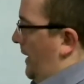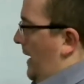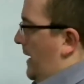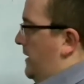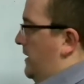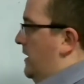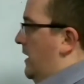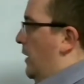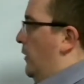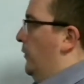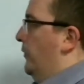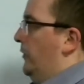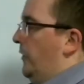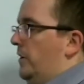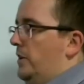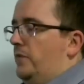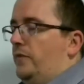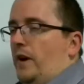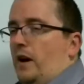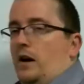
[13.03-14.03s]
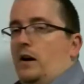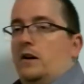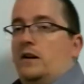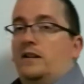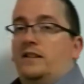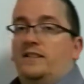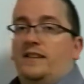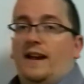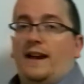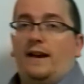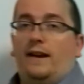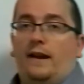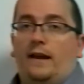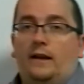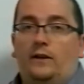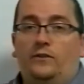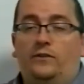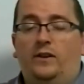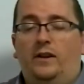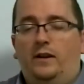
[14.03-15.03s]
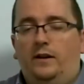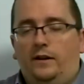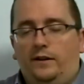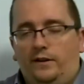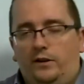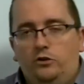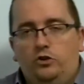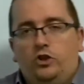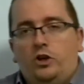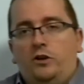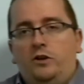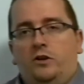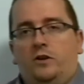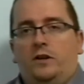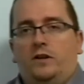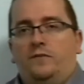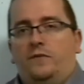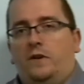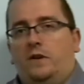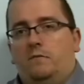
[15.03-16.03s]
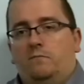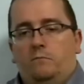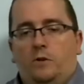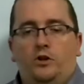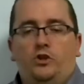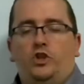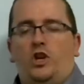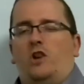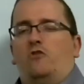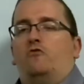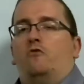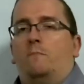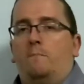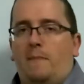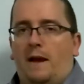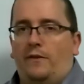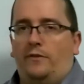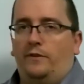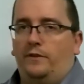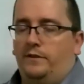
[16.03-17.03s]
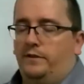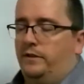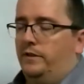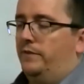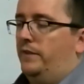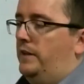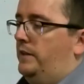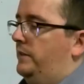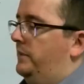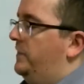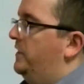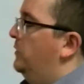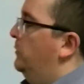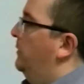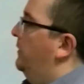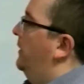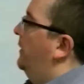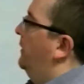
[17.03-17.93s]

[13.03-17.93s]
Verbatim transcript: and cosine of arc tan x. And I'll show you kind of a general method of how to deal with